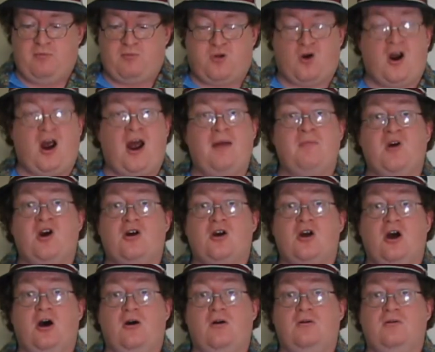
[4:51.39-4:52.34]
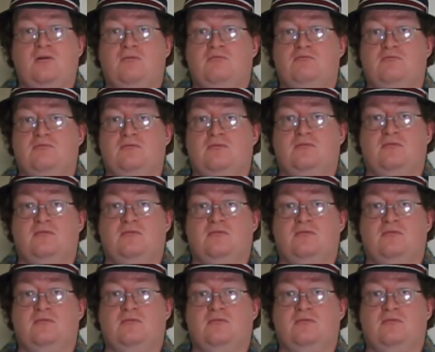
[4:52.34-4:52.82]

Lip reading: primer coat,